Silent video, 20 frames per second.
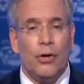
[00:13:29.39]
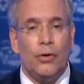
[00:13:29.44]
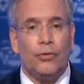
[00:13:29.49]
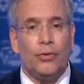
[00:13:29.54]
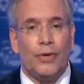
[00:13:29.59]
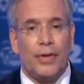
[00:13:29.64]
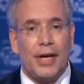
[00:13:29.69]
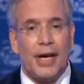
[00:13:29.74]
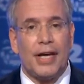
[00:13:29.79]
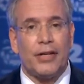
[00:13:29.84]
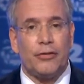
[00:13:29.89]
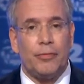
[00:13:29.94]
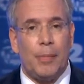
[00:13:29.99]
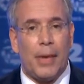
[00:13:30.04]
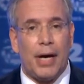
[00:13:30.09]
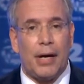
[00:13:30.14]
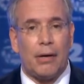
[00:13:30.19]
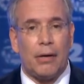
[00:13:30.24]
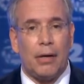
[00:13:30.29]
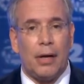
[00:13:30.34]
So the next
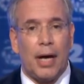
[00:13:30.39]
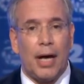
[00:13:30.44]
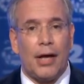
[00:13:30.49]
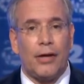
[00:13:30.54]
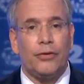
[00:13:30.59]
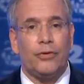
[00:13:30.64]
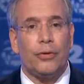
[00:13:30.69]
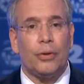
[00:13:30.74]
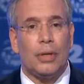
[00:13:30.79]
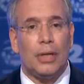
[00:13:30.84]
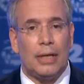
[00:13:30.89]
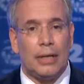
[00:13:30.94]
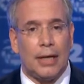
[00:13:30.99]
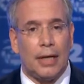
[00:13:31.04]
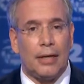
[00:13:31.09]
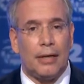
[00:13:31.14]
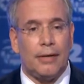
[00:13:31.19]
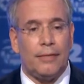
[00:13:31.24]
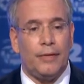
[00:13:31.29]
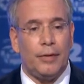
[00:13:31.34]
mayor has to
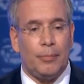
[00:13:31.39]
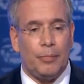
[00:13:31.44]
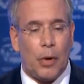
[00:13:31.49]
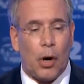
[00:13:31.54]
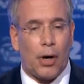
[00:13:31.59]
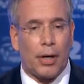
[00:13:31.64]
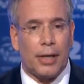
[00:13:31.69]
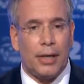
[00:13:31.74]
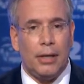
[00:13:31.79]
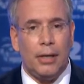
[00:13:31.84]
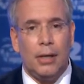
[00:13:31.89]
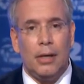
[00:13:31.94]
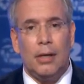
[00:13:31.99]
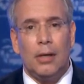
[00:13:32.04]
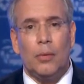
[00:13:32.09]
collectively bargain